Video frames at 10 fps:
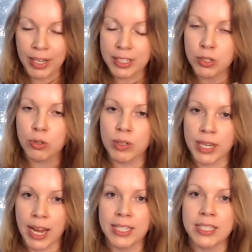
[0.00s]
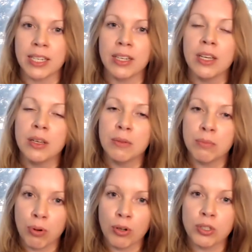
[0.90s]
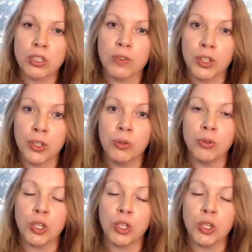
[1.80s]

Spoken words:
It's creating products for you